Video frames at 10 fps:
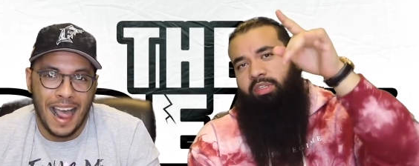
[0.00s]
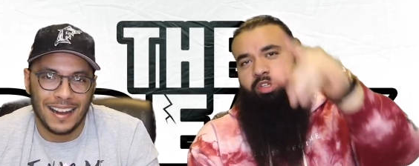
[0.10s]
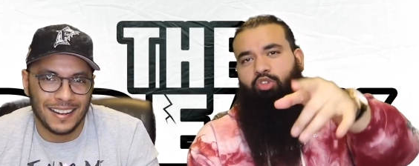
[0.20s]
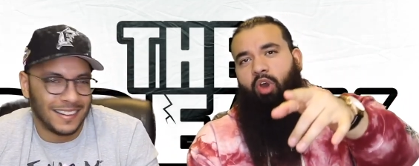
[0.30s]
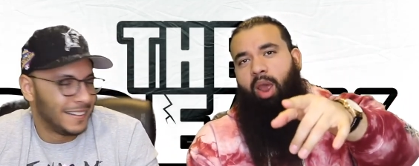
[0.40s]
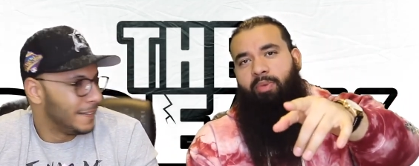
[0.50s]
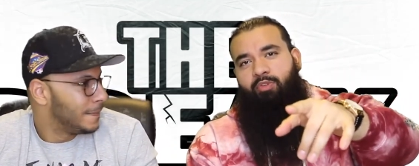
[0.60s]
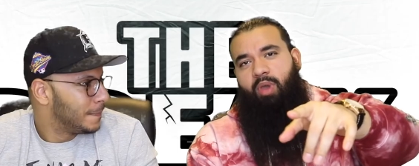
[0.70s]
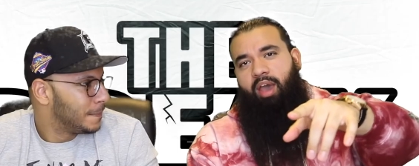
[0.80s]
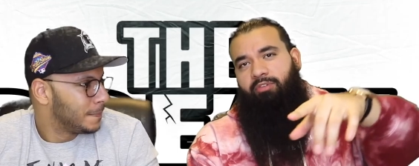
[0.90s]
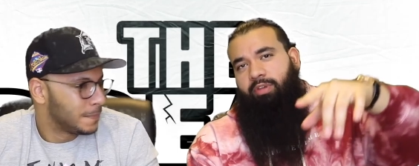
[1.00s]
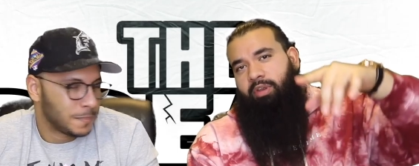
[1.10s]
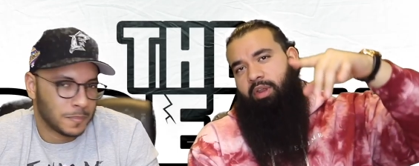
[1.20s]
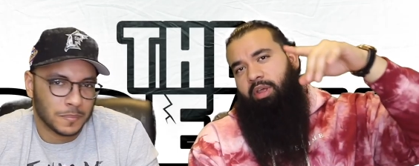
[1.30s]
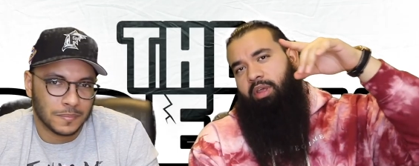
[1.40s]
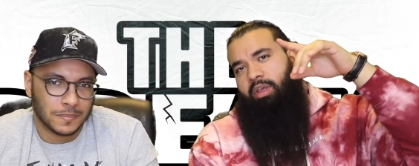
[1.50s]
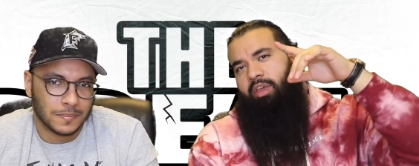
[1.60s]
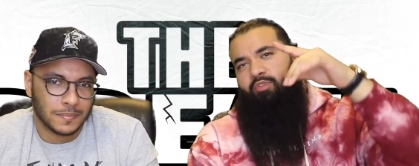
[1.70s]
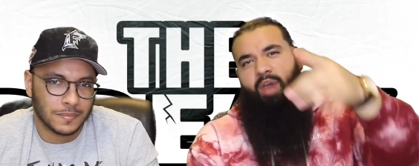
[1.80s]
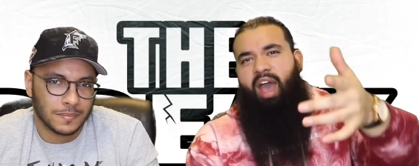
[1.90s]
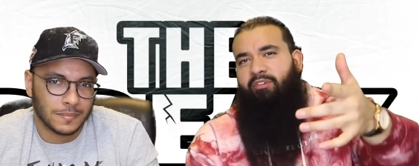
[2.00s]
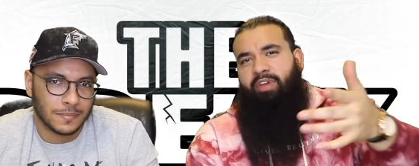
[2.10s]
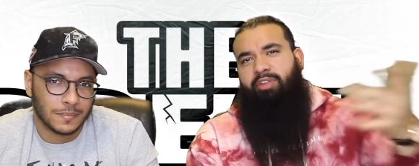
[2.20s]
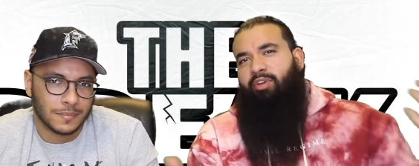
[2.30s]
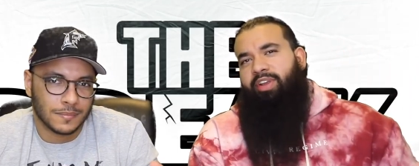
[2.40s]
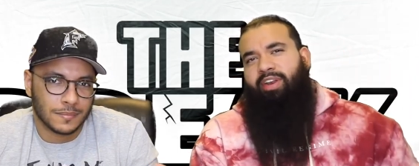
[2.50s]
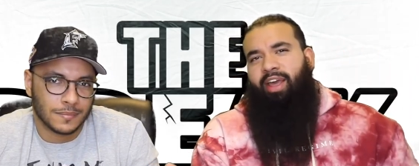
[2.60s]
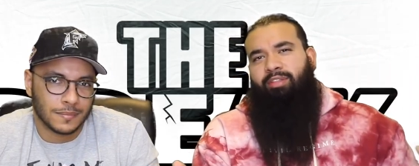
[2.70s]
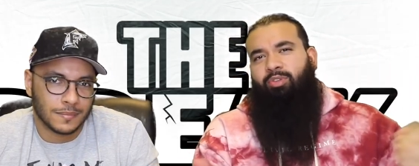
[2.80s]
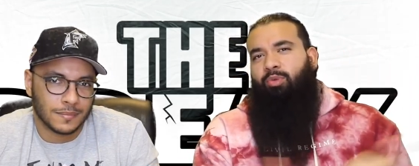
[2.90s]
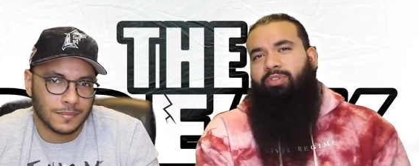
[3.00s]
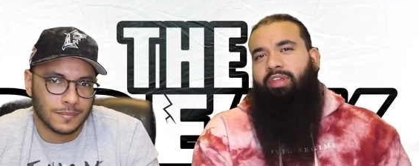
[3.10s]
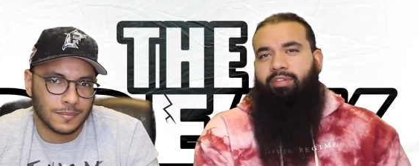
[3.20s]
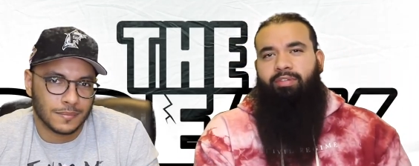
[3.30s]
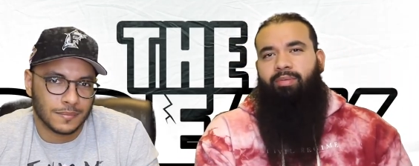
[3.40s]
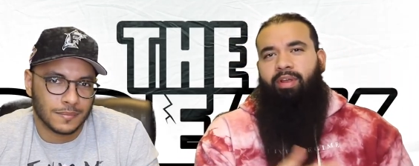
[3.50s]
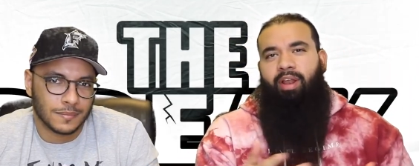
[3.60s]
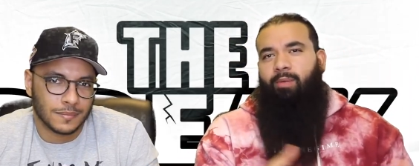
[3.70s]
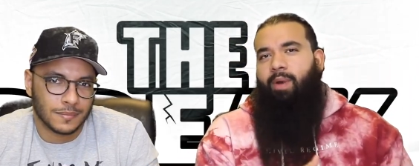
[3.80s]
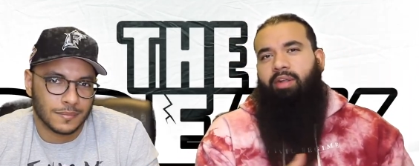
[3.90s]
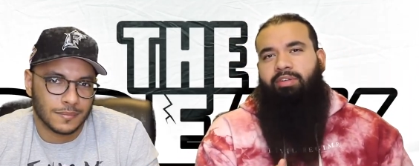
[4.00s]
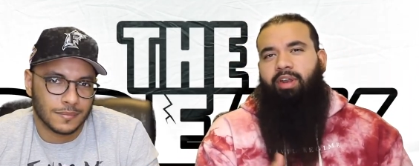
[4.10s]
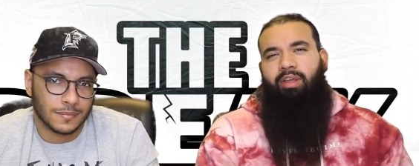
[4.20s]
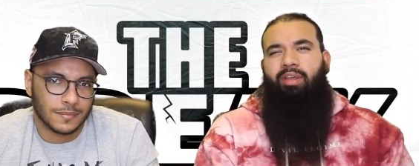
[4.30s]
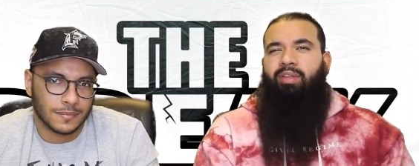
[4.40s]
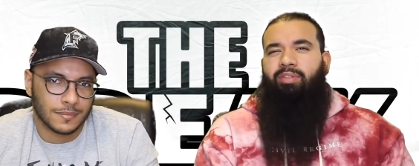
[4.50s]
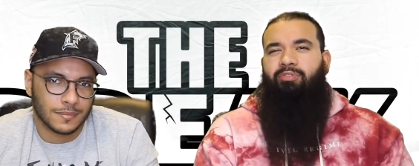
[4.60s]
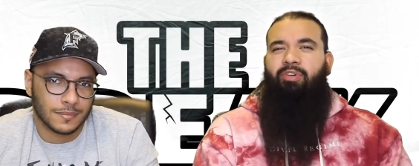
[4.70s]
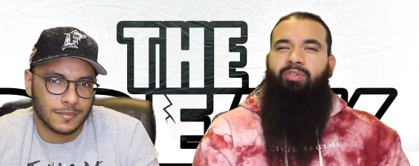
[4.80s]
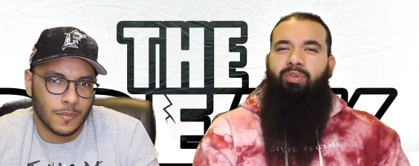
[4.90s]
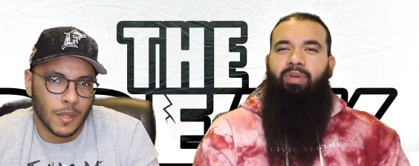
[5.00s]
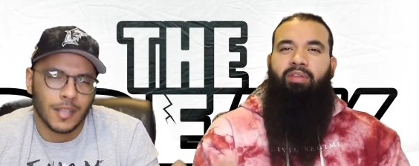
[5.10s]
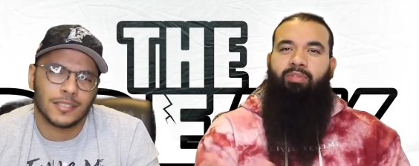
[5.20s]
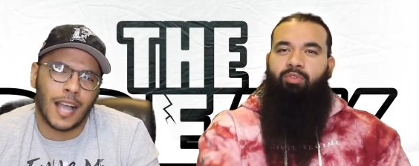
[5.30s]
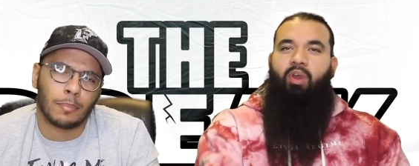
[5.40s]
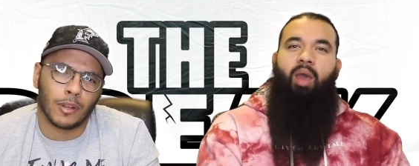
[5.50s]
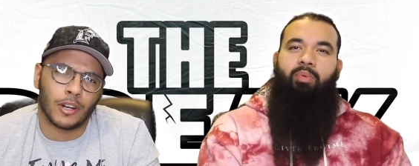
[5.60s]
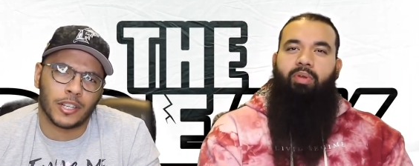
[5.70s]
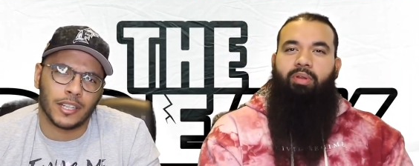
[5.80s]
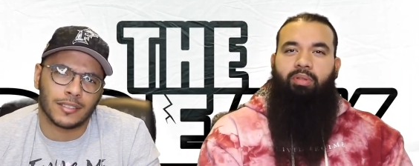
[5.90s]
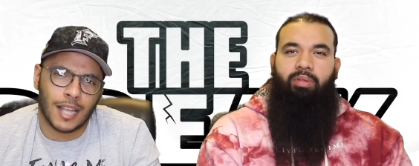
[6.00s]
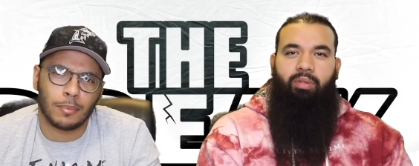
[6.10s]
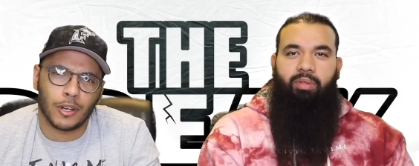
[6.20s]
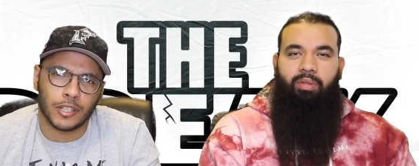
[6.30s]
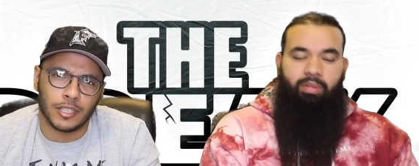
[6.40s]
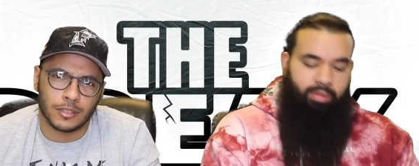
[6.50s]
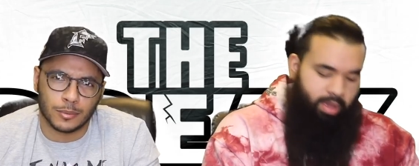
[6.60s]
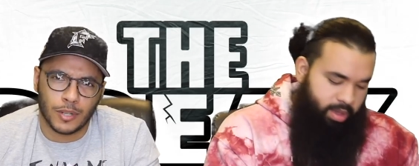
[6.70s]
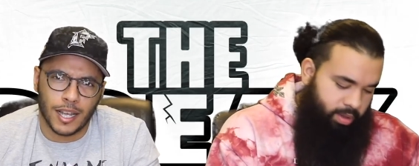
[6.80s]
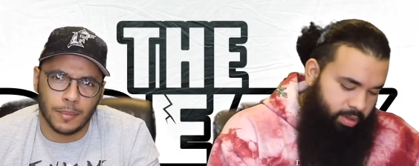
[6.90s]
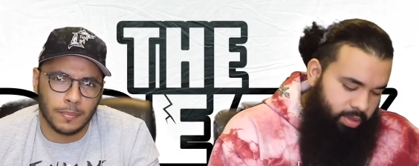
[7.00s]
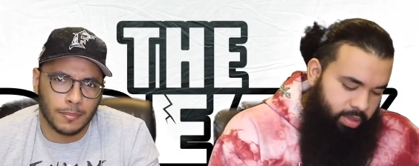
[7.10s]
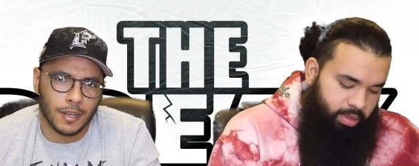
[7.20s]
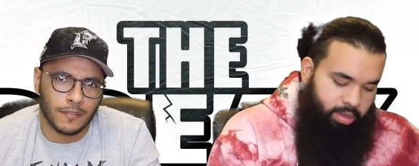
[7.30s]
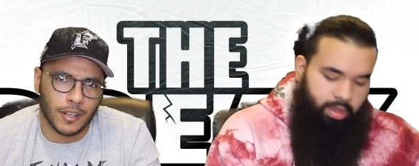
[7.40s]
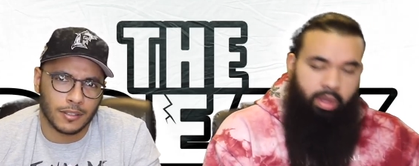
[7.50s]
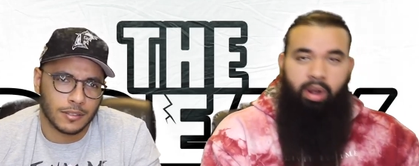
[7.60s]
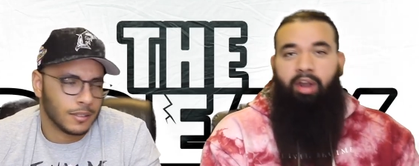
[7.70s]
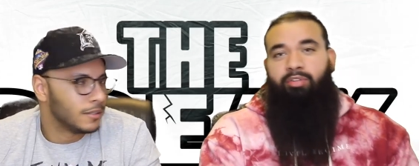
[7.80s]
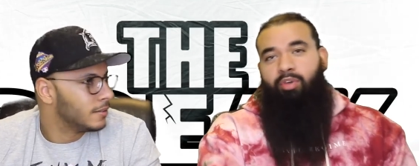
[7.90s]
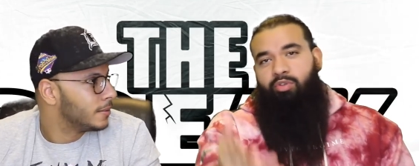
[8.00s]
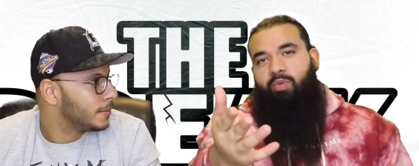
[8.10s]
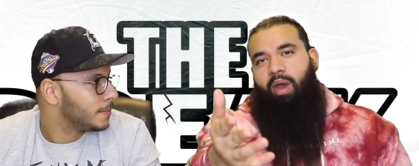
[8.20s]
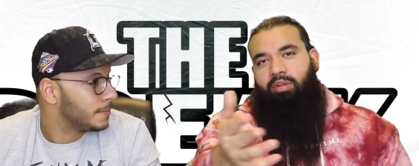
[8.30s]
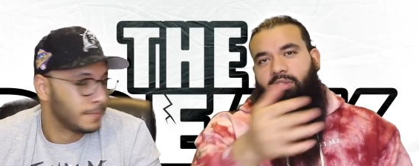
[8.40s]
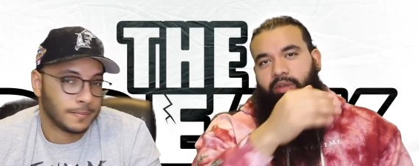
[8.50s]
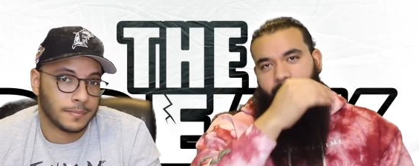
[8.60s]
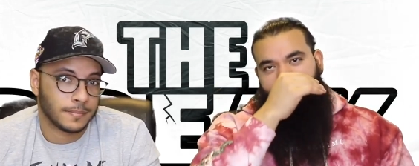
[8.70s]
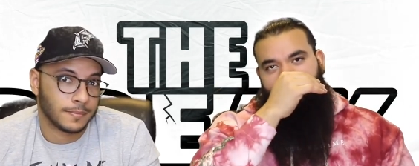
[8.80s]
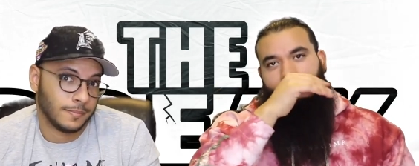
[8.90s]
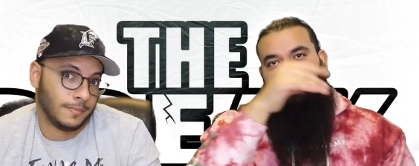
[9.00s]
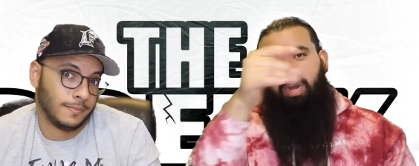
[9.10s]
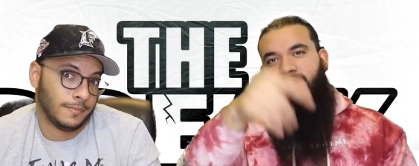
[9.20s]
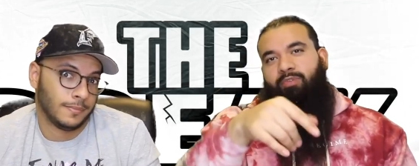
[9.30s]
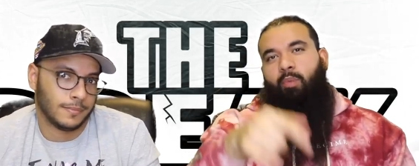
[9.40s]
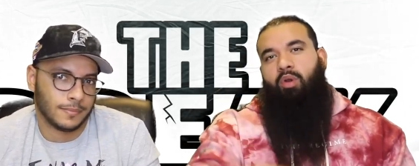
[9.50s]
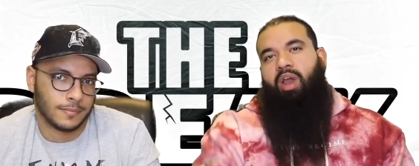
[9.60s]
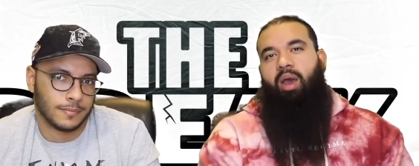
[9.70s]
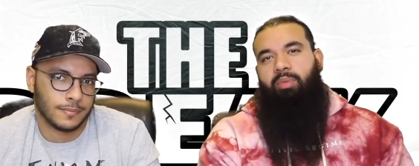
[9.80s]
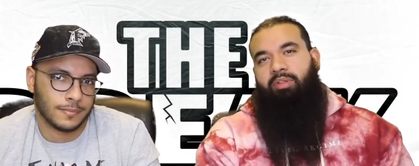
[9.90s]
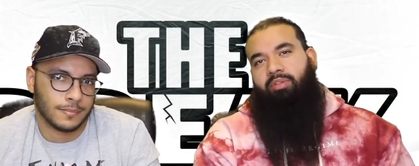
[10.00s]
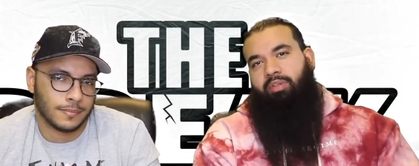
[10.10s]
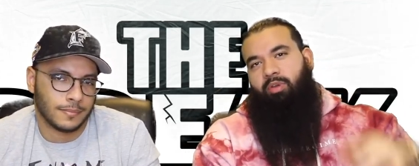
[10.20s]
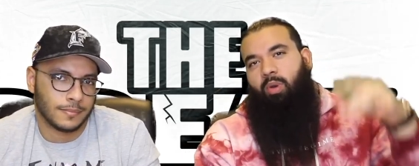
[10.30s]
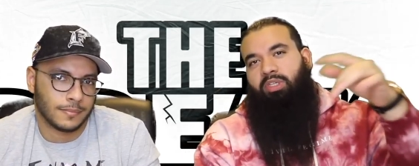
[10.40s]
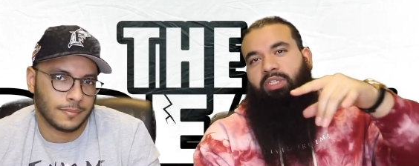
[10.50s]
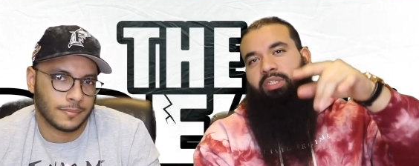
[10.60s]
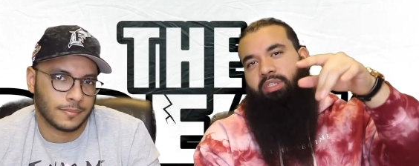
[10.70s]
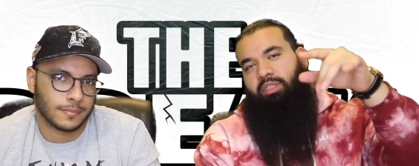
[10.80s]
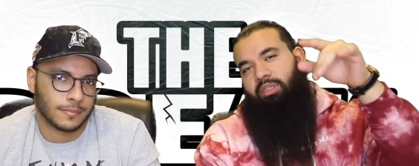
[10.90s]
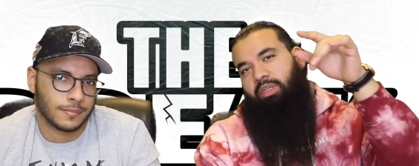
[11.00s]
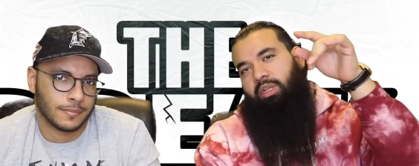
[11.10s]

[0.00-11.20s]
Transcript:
Speaker 1: Subscribe if you haven't. If you haven't and you're in like 2 seasons already, like watching, like what the fuck you doing? Like
Speaker 2: subscribe. Stop lurking. Already. Stop lurking.
Speaker 1: Subscribe, yeah. Motherfucker. Let us know you watching. Like. Leave more comments, questions